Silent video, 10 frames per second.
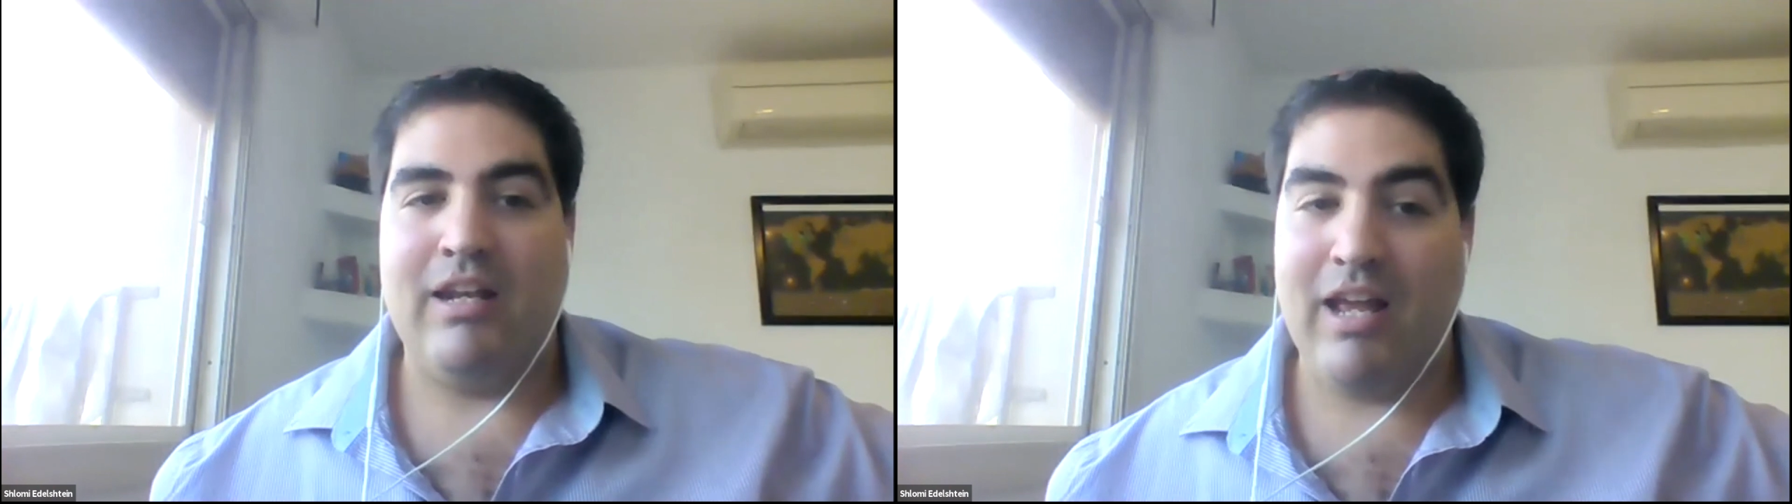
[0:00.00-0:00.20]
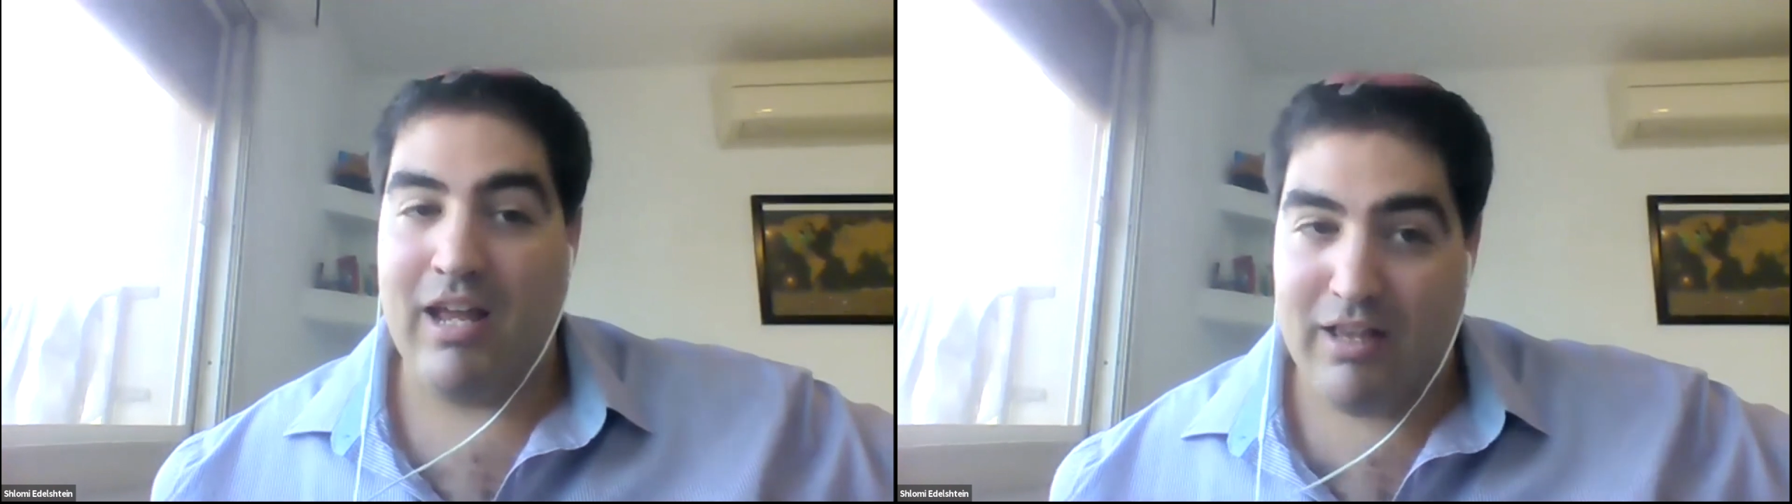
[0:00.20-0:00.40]

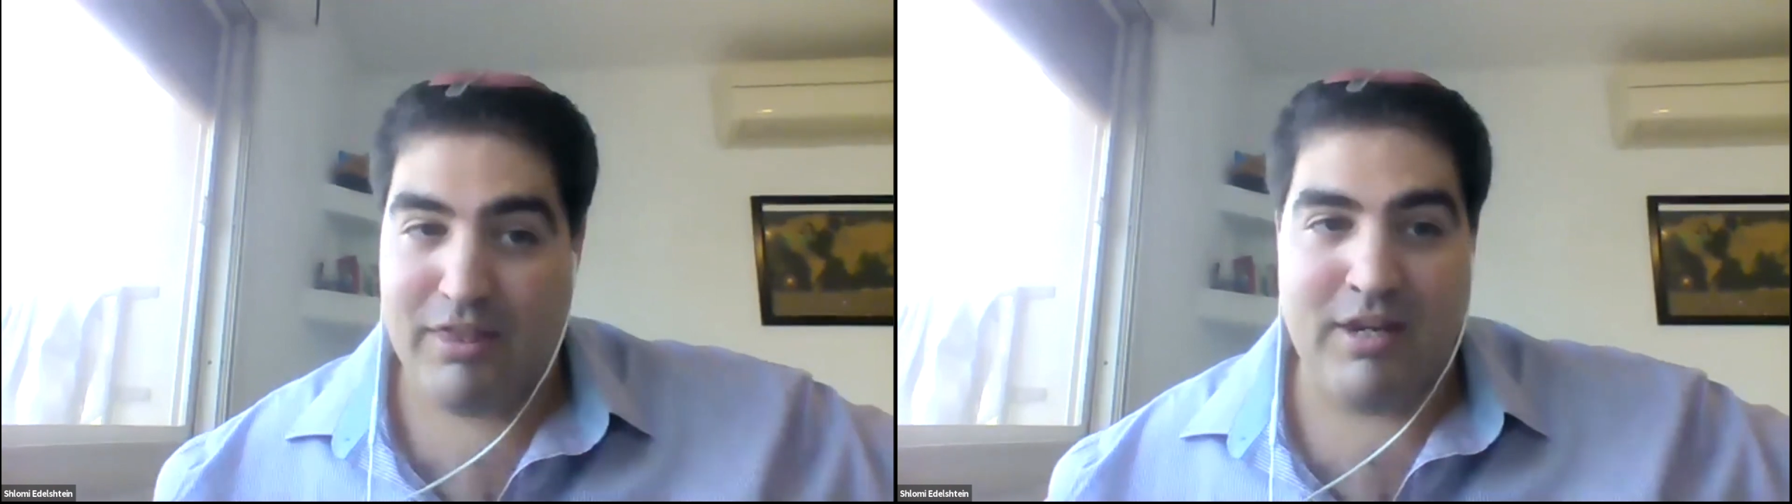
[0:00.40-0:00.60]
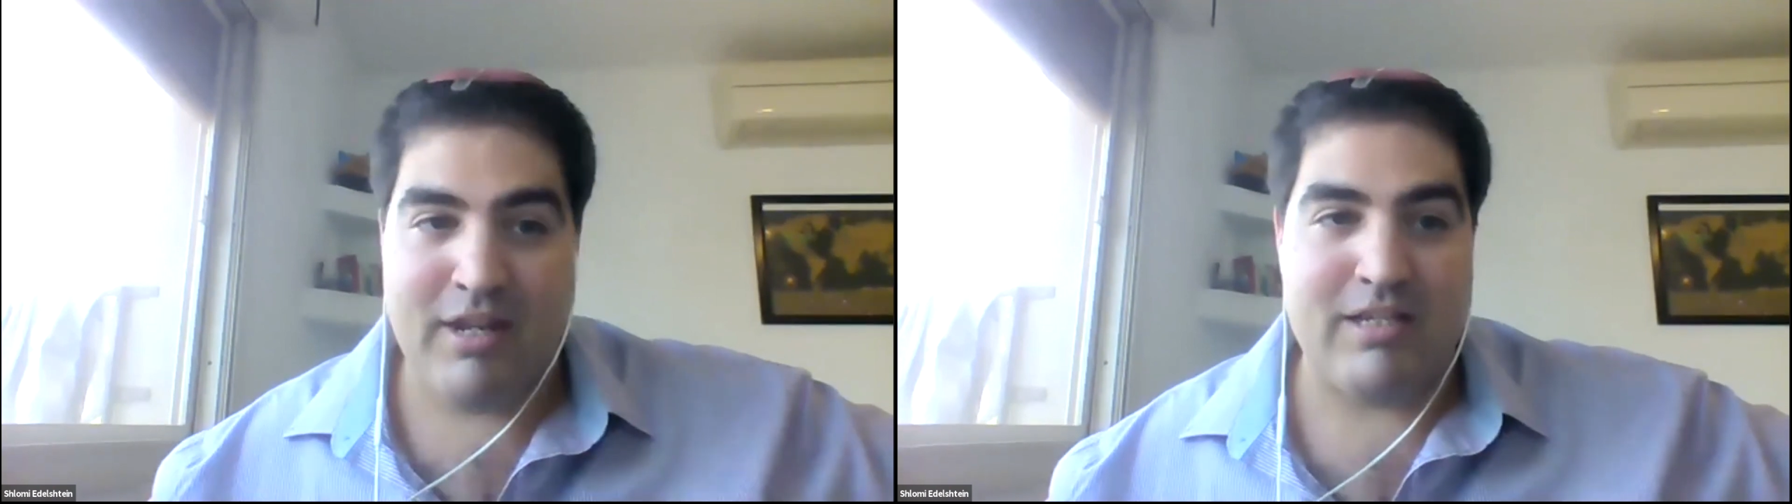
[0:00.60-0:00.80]
and
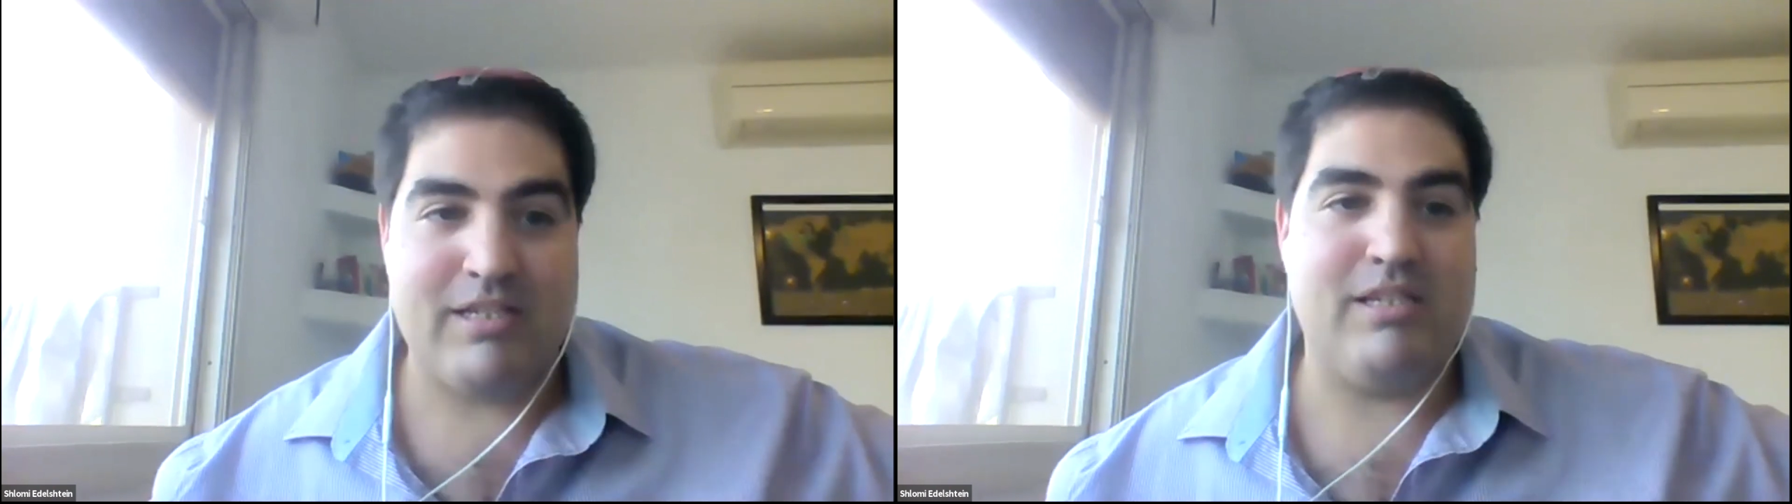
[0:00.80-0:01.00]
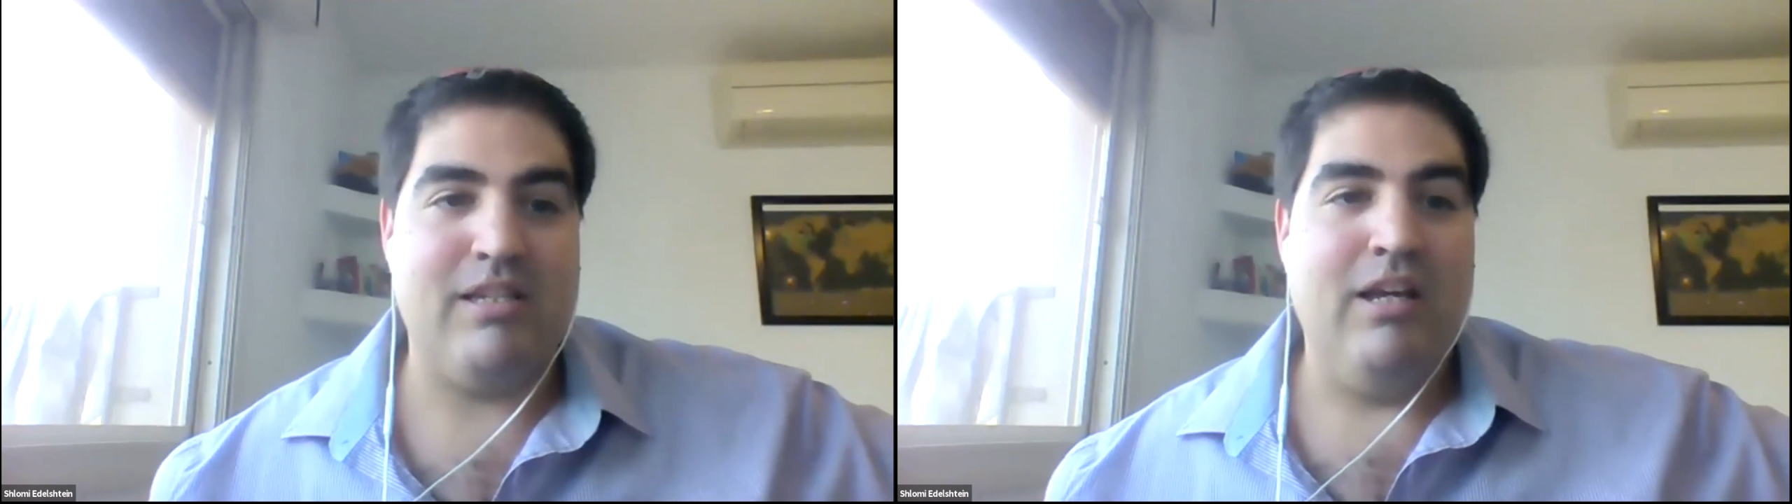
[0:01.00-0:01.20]

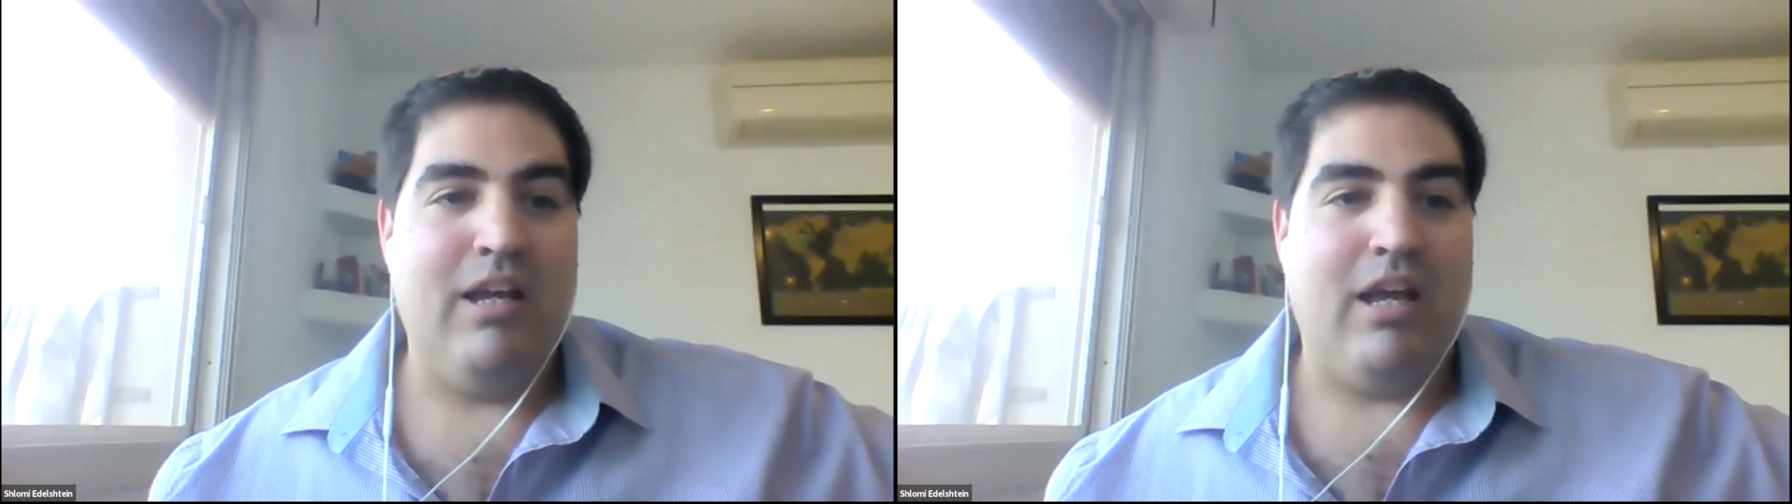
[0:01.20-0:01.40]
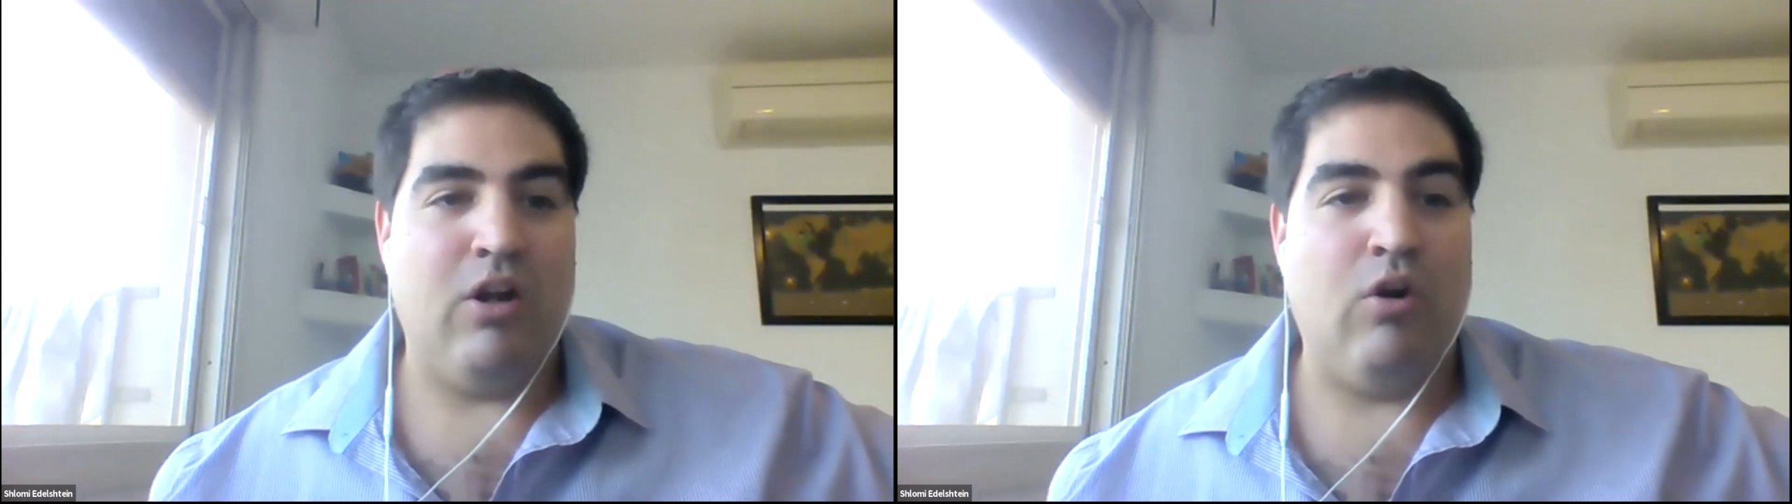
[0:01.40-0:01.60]
healthiness
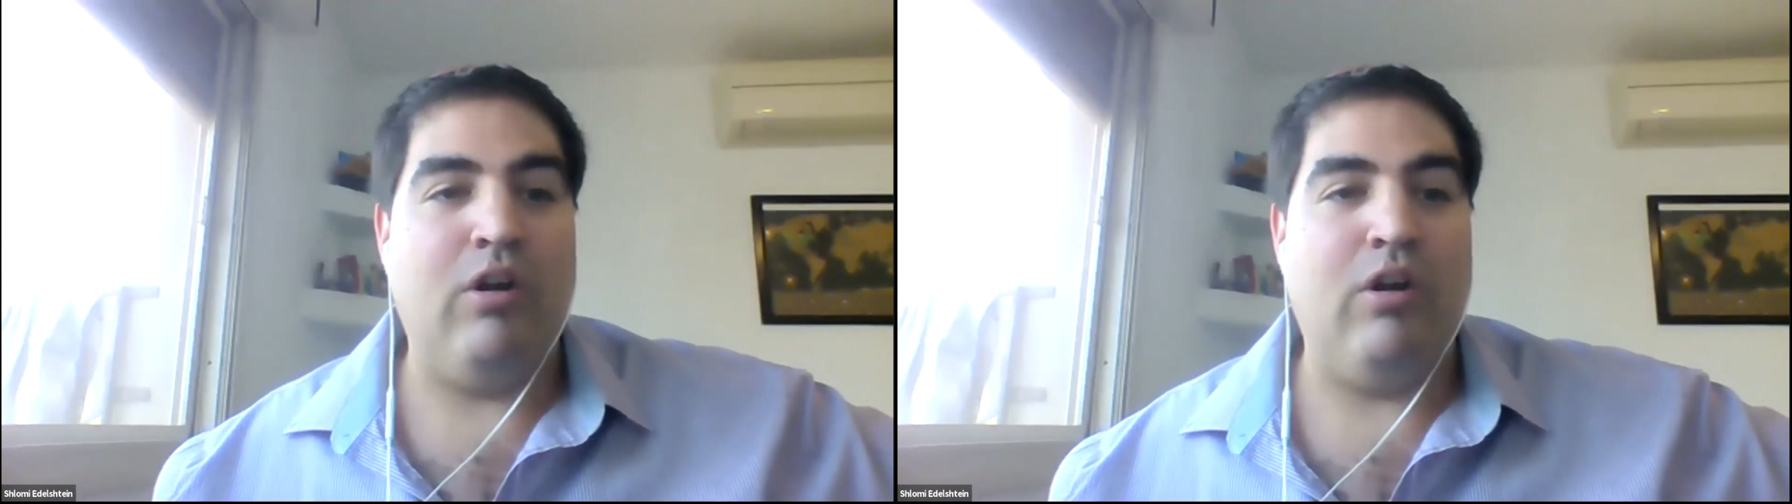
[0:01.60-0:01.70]
and